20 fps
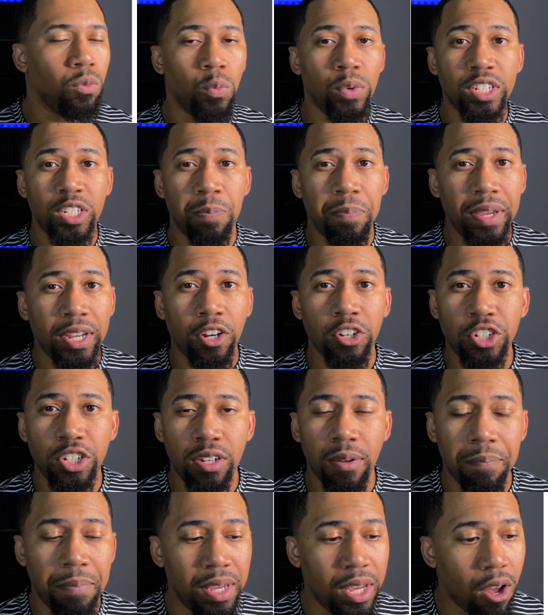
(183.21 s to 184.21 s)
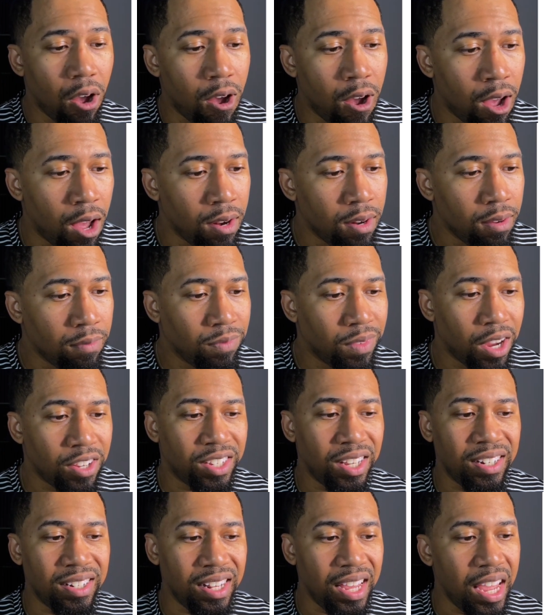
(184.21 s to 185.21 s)
When speakers should be on, there's
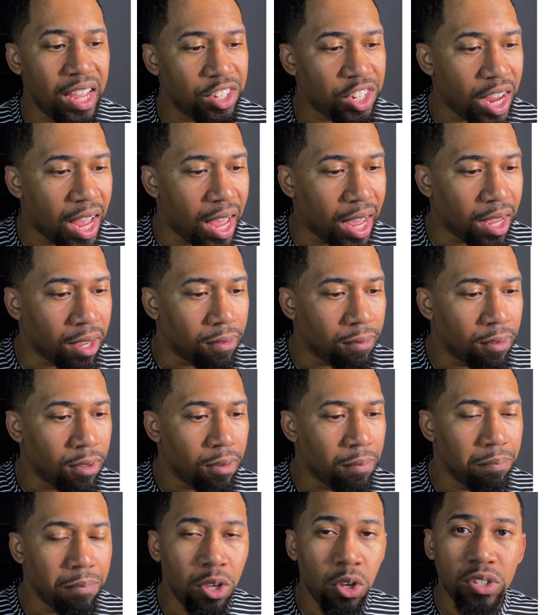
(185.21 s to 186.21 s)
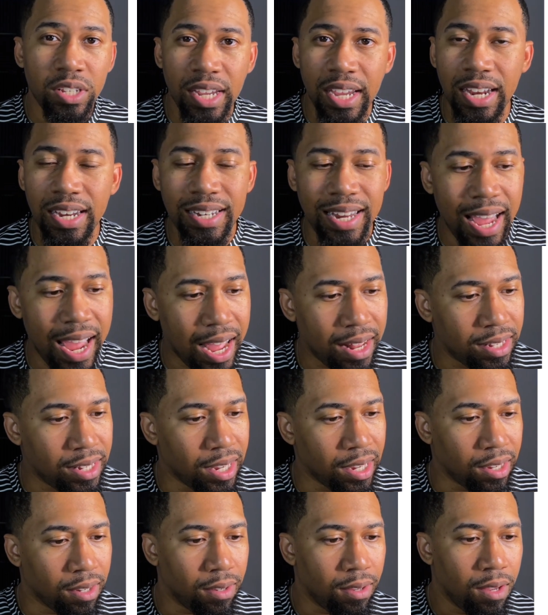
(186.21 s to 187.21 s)
a DJ, music and
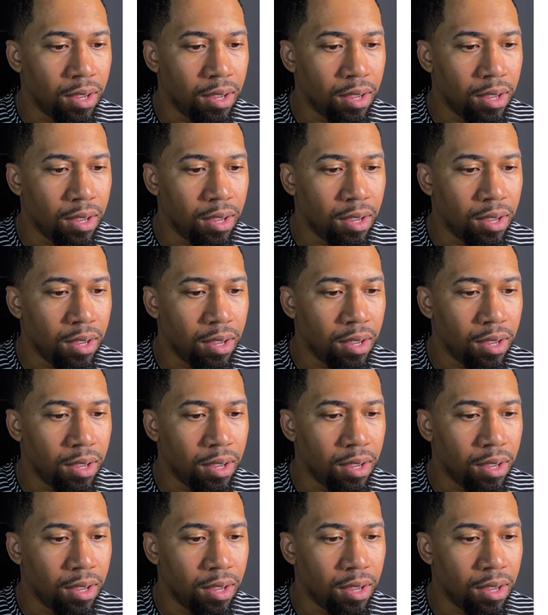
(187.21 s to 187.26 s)
dancing.